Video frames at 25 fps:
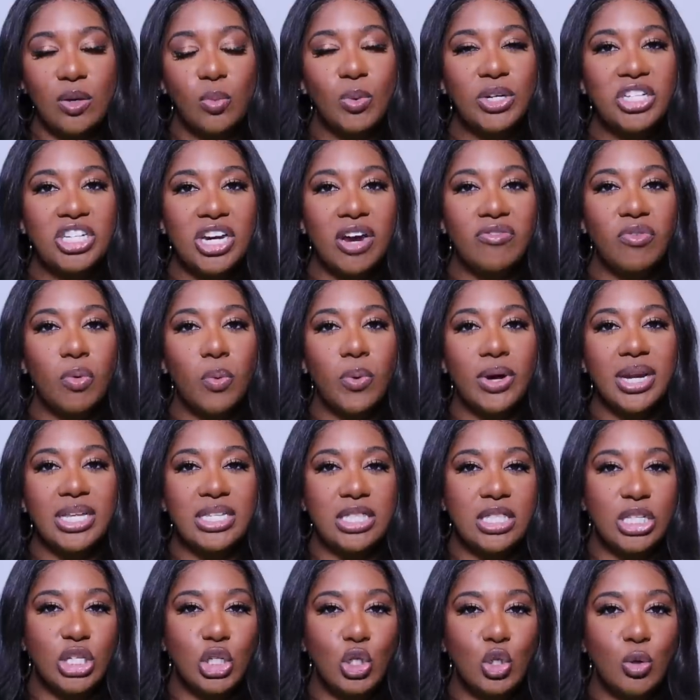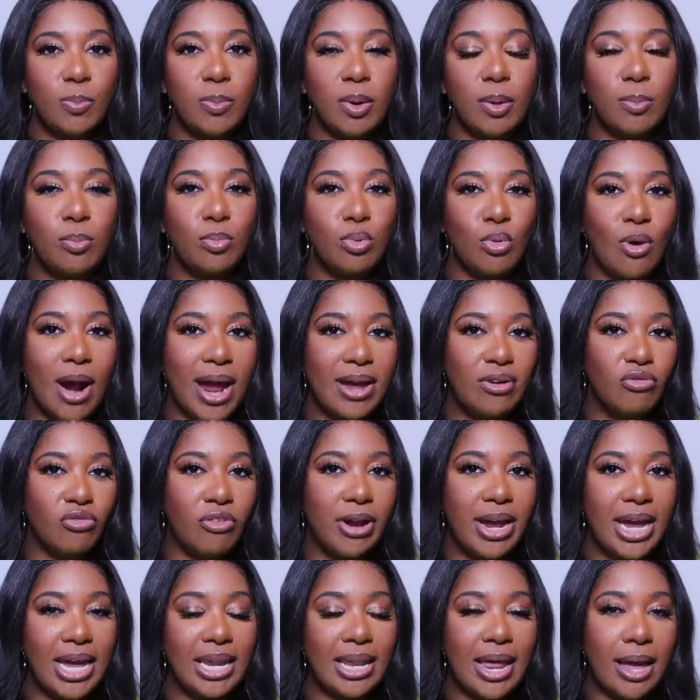whichever one is the super bright
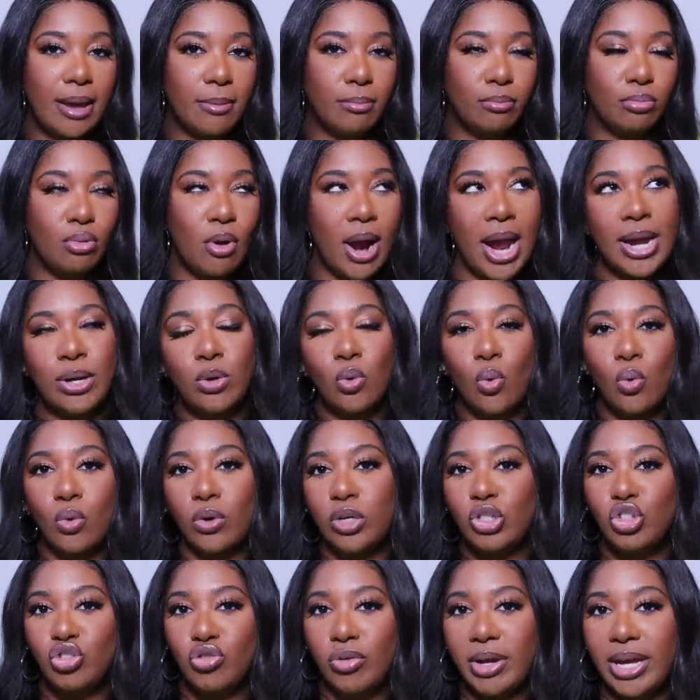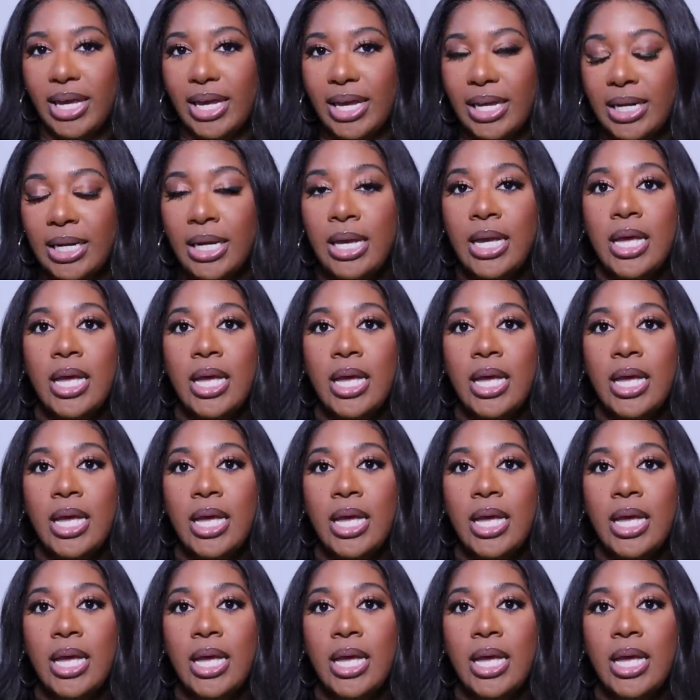red, like bright orange red,